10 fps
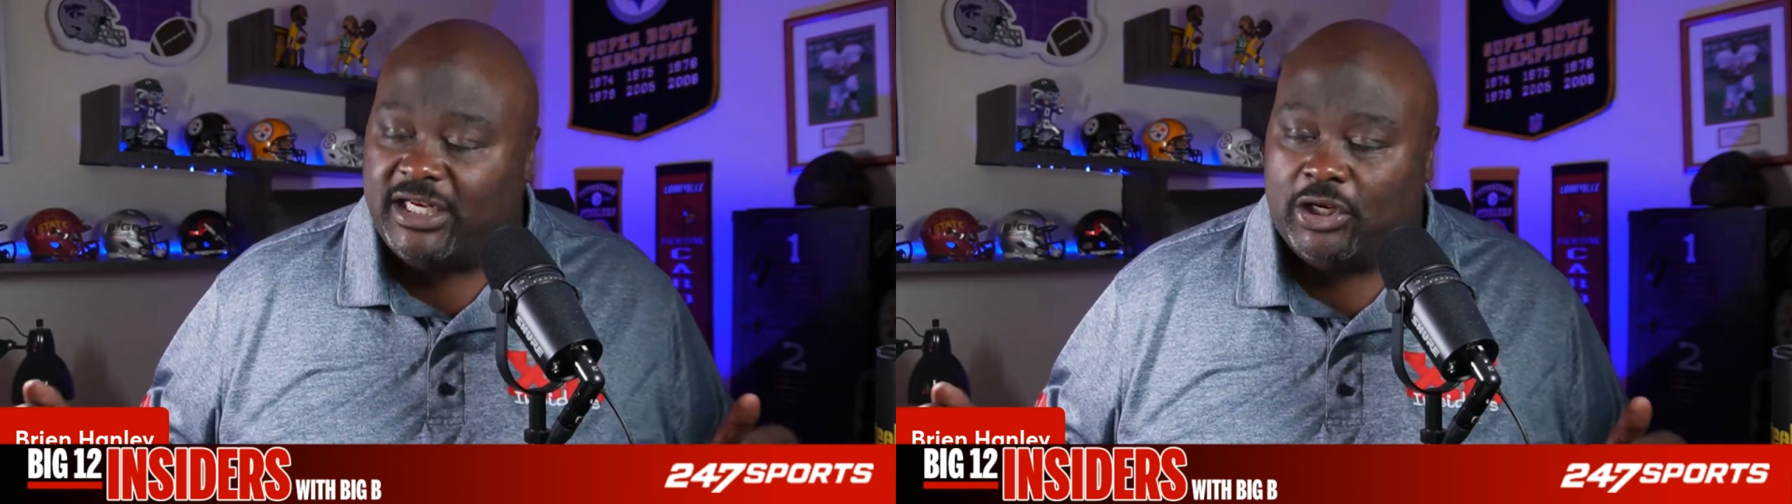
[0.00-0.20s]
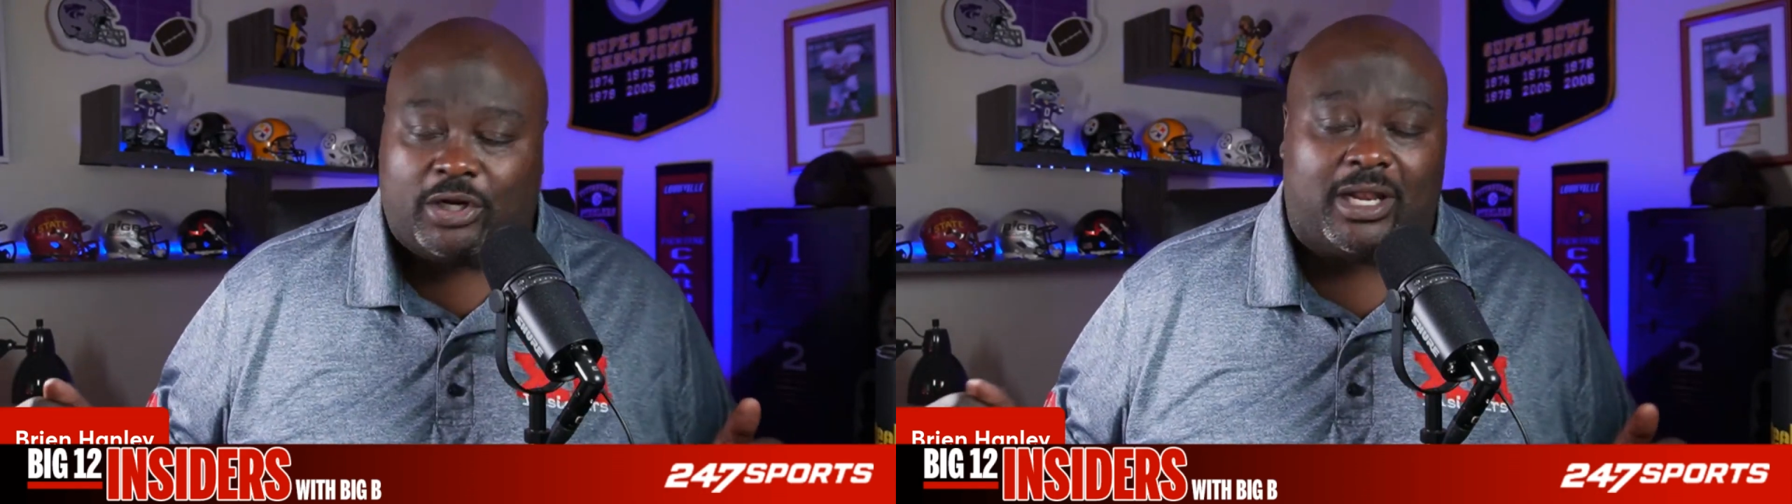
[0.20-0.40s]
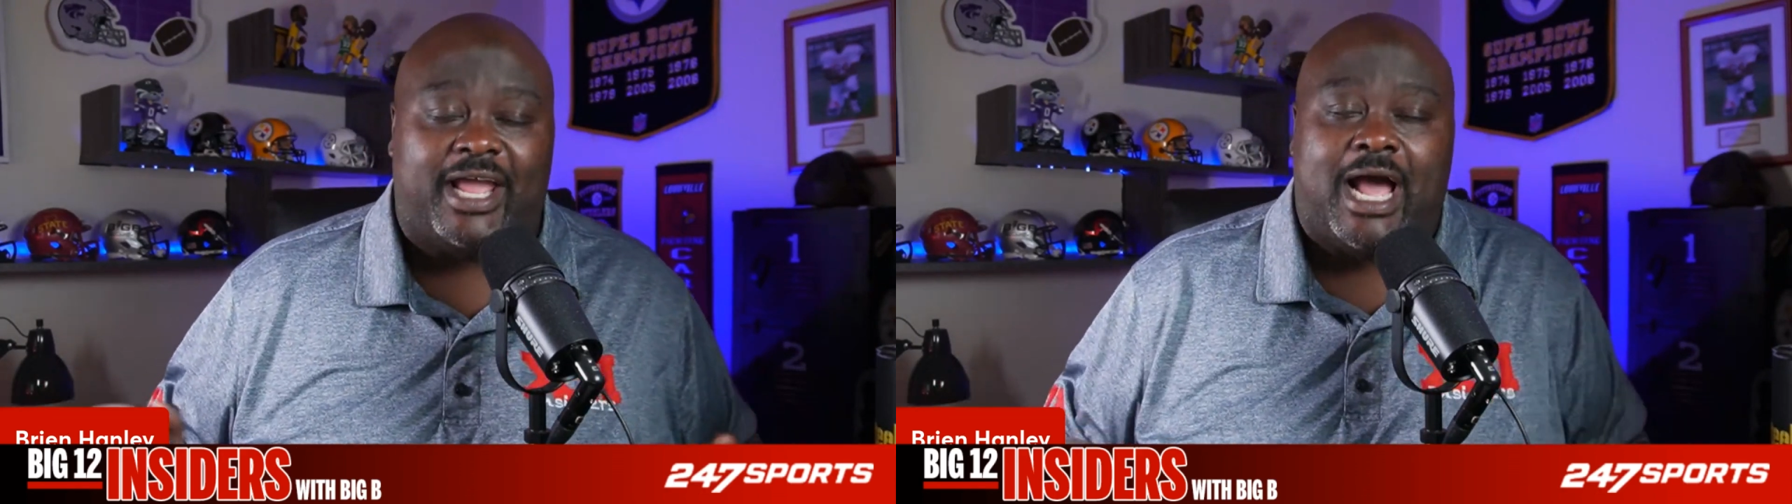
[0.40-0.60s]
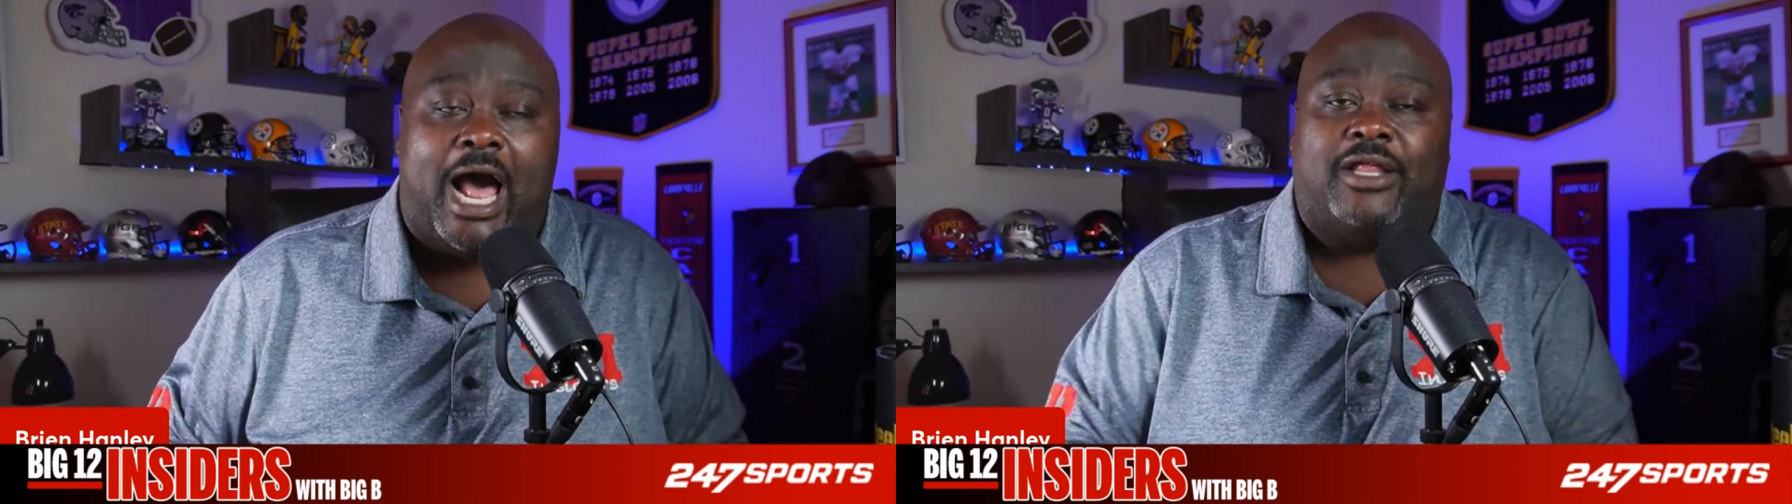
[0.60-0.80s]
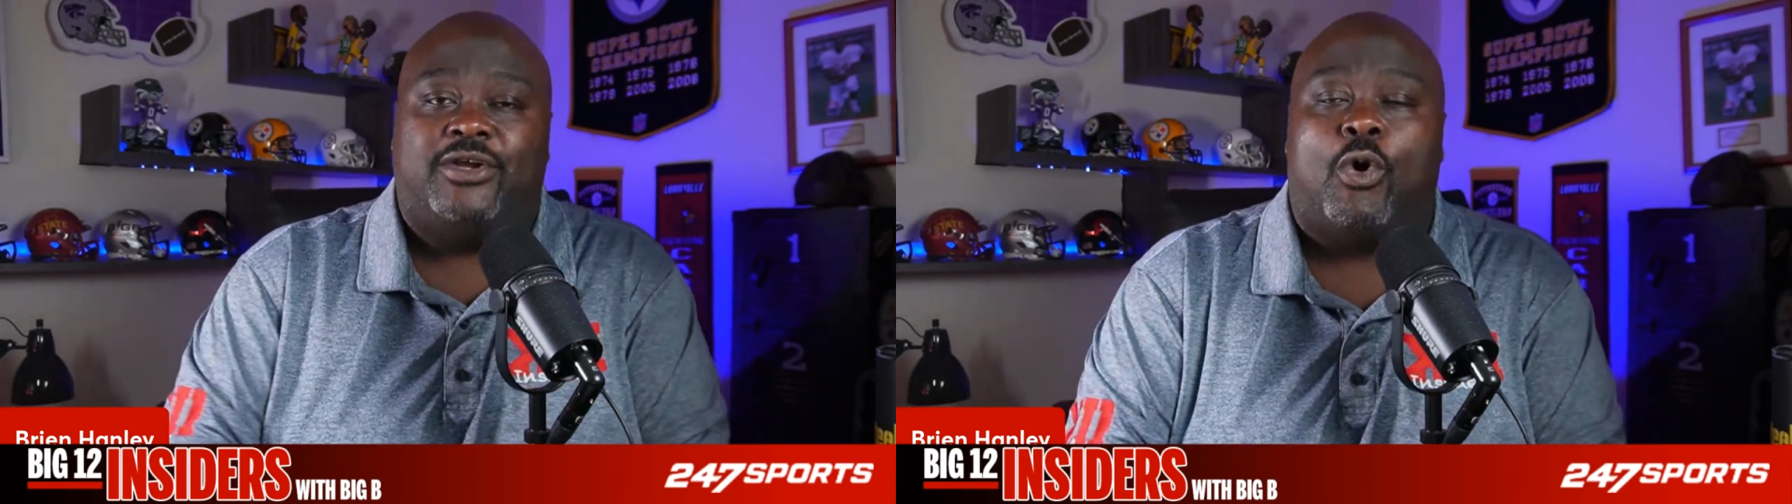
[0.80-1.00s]
looked like
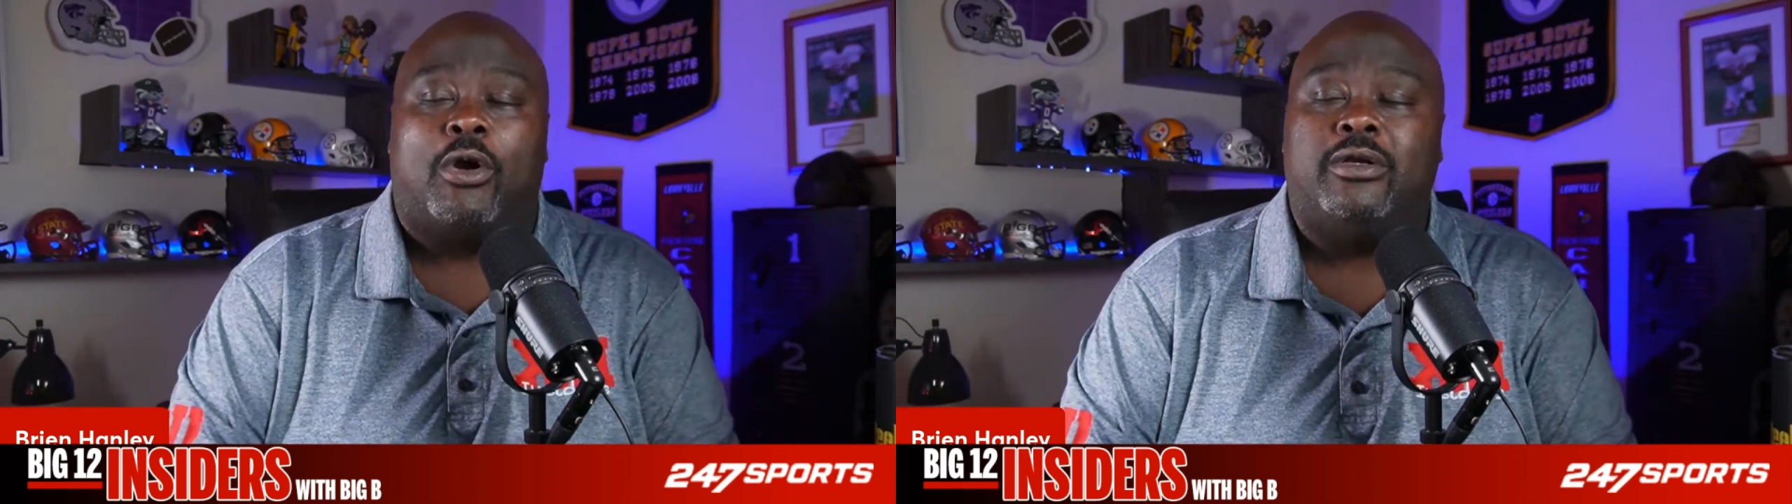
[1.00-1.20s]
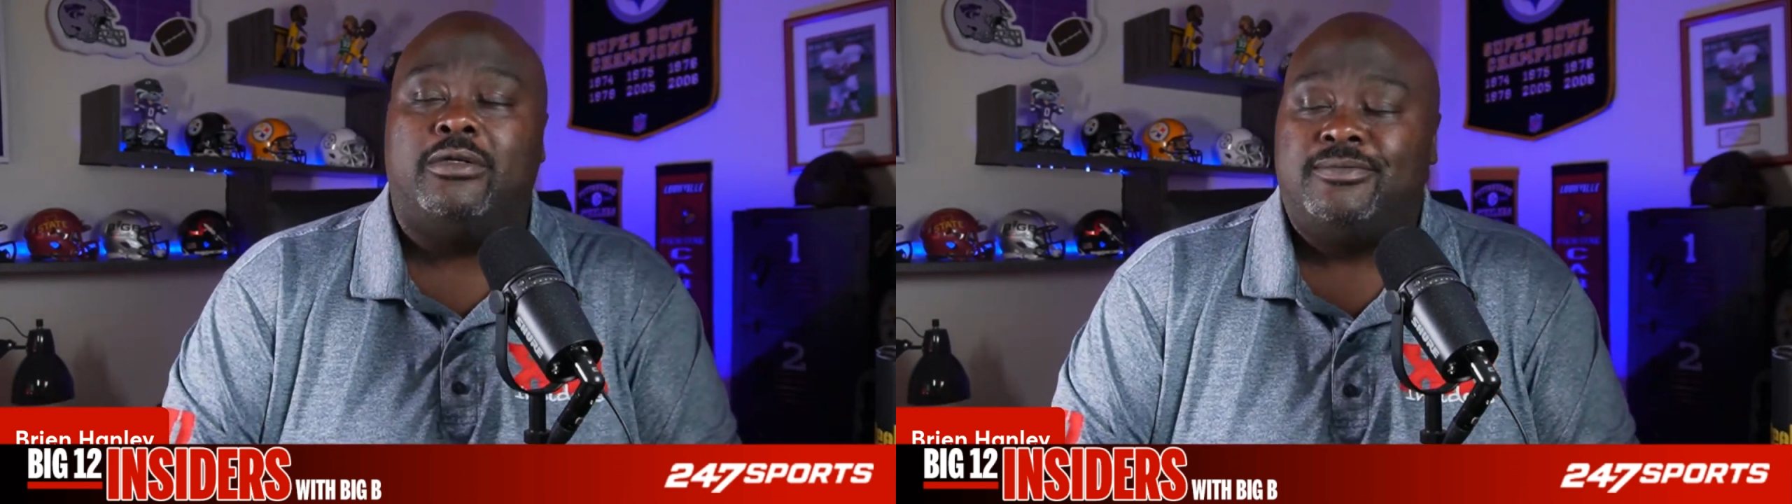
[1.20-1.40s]
Ollie Gordon.